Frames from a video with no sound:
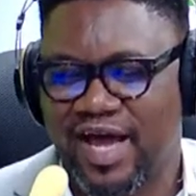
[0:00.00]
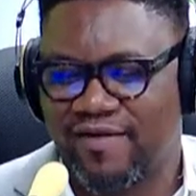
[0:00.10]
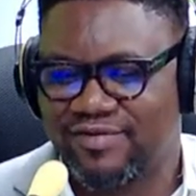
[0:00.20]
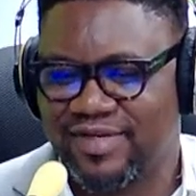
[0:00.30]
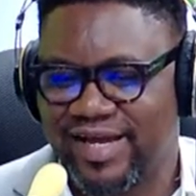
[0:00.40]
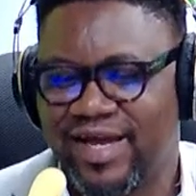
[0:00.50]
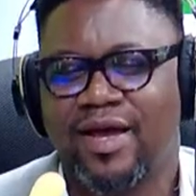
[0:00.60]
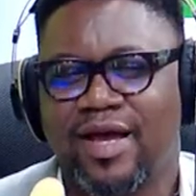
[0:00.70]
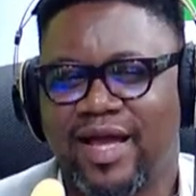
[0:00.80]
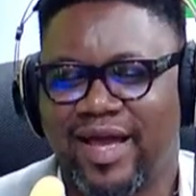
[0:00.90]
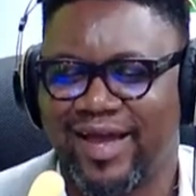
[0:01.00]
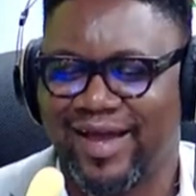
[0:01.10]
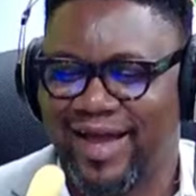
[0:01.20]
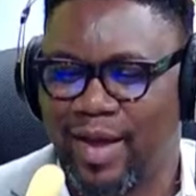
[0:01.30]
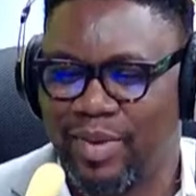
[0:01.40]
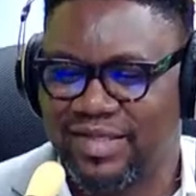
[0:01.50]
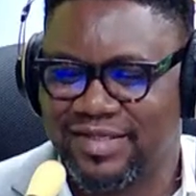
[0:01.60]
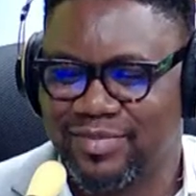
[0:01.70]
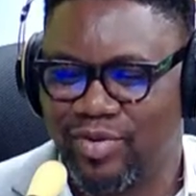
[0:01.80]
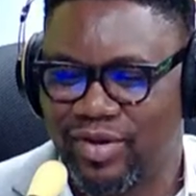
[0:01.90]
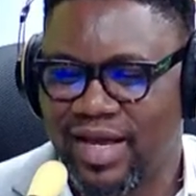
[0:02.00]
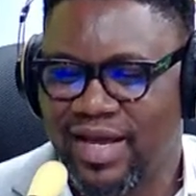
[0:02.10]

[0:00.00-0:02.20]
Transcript: have today? Hey, Abba Simbok.